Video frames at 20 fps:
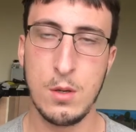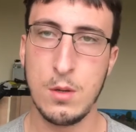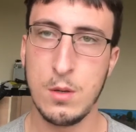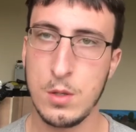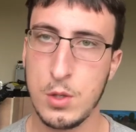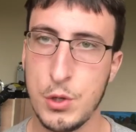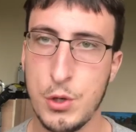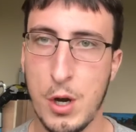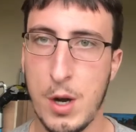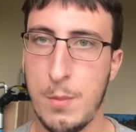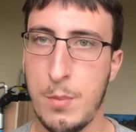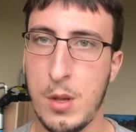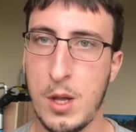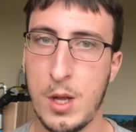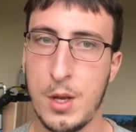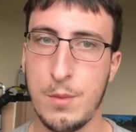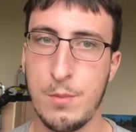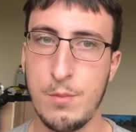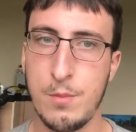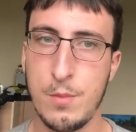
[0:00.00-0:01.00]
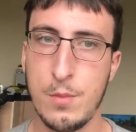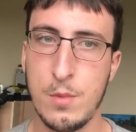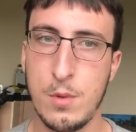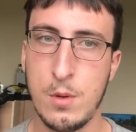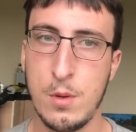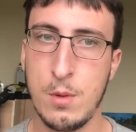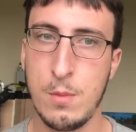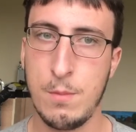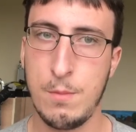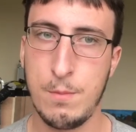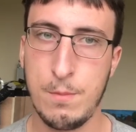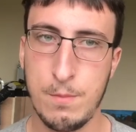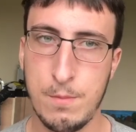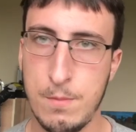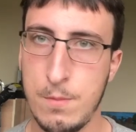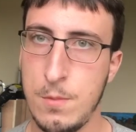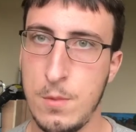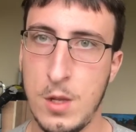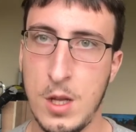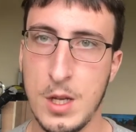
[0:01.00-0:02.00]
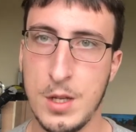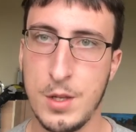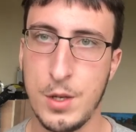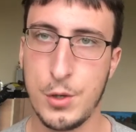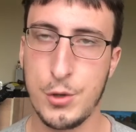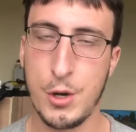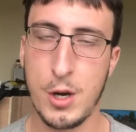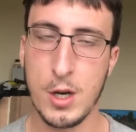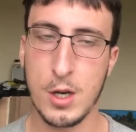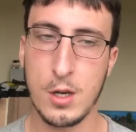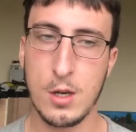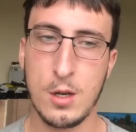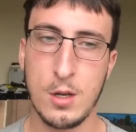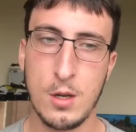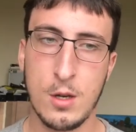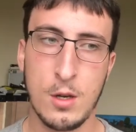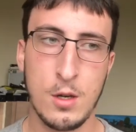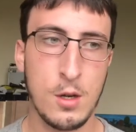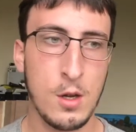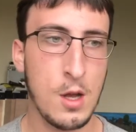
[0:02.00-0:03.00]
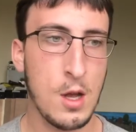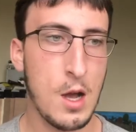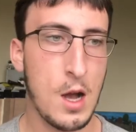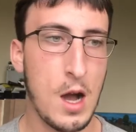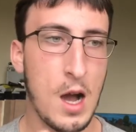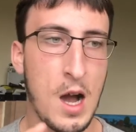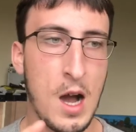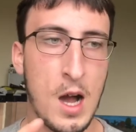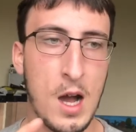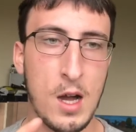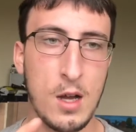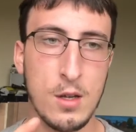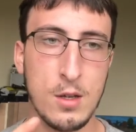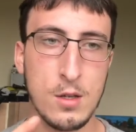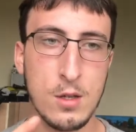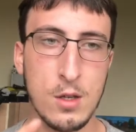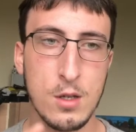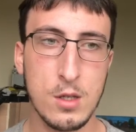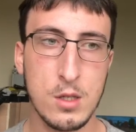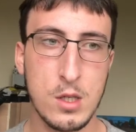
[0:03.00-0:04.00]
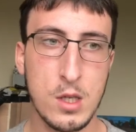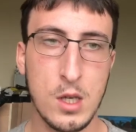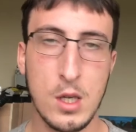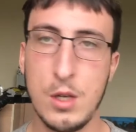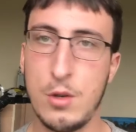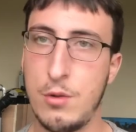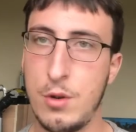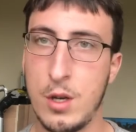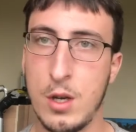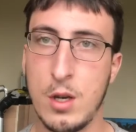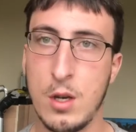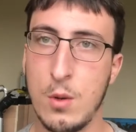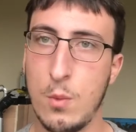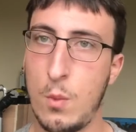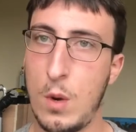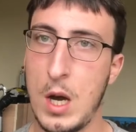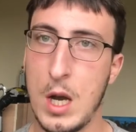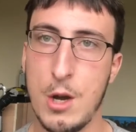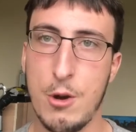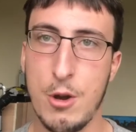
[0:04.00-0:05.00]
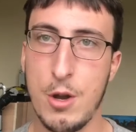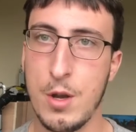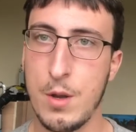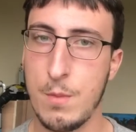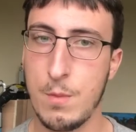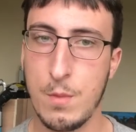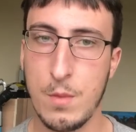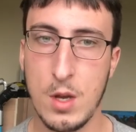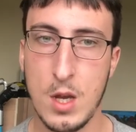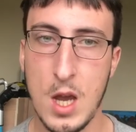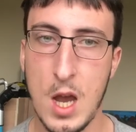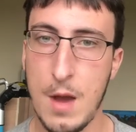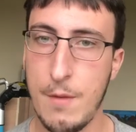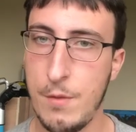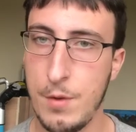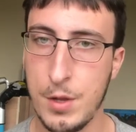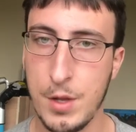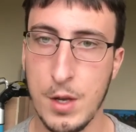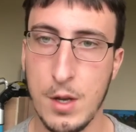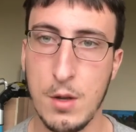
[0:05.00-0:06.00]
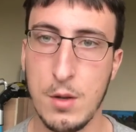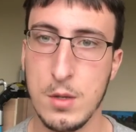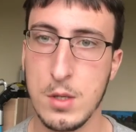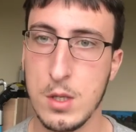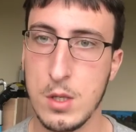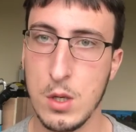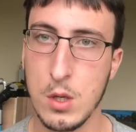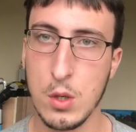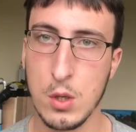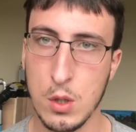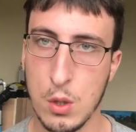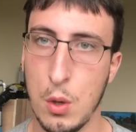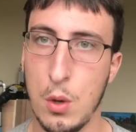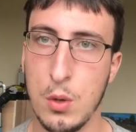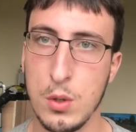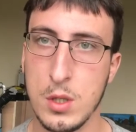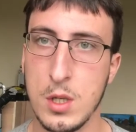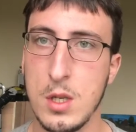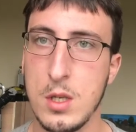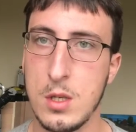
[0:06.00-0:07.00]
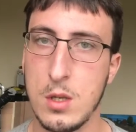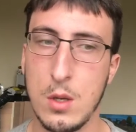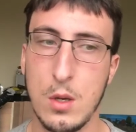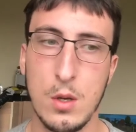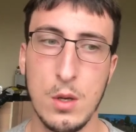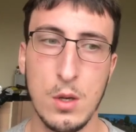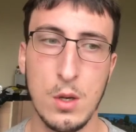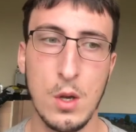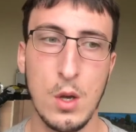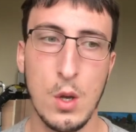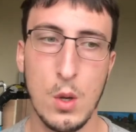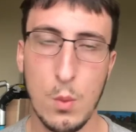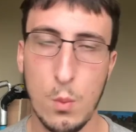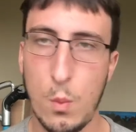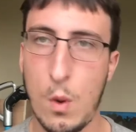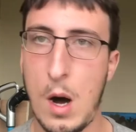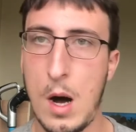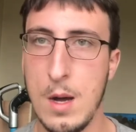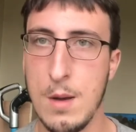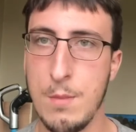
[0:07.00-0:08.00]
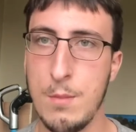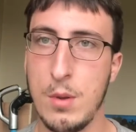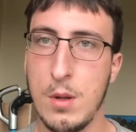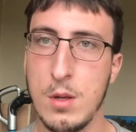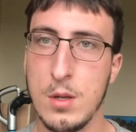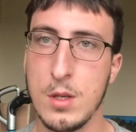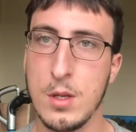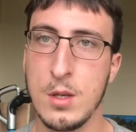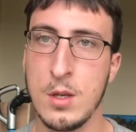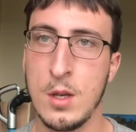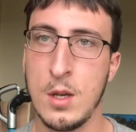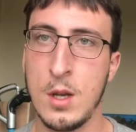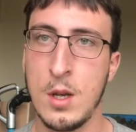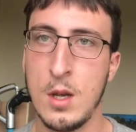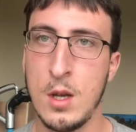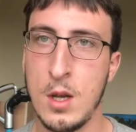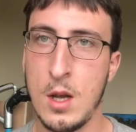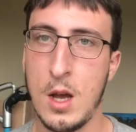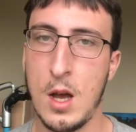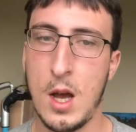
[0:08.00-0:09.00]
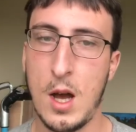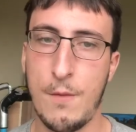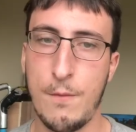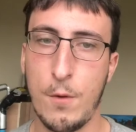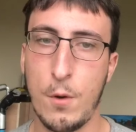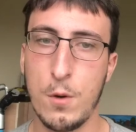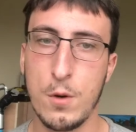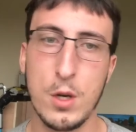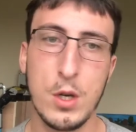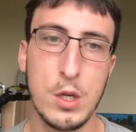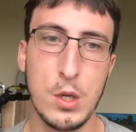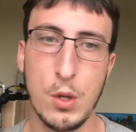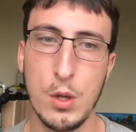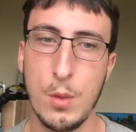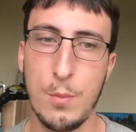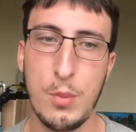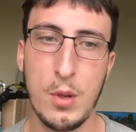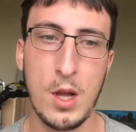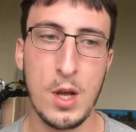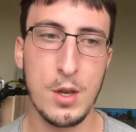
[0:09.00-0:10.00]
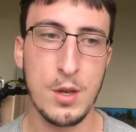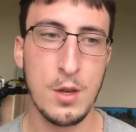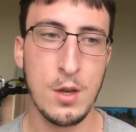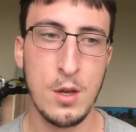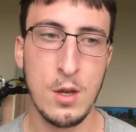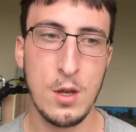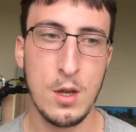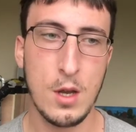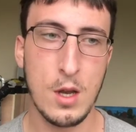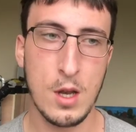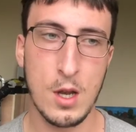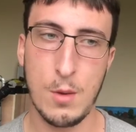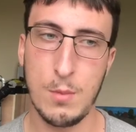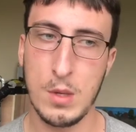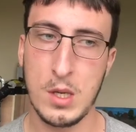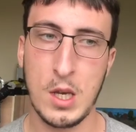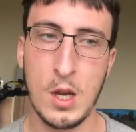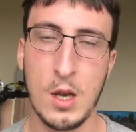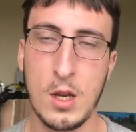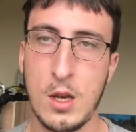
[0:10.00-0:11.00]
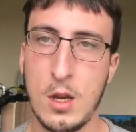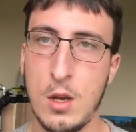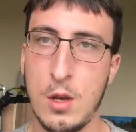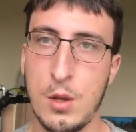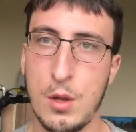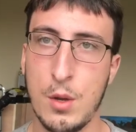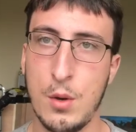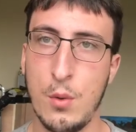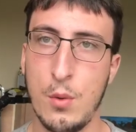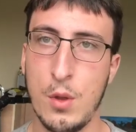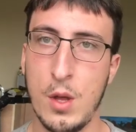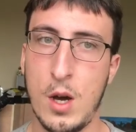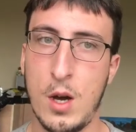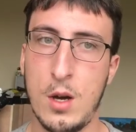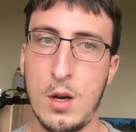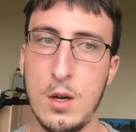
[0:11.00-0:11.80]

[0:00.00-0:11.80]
track plan, laying the track, and scenery, wiring, everything else that goes into what I'm building. I've already done the plan, and I'll be taking you through that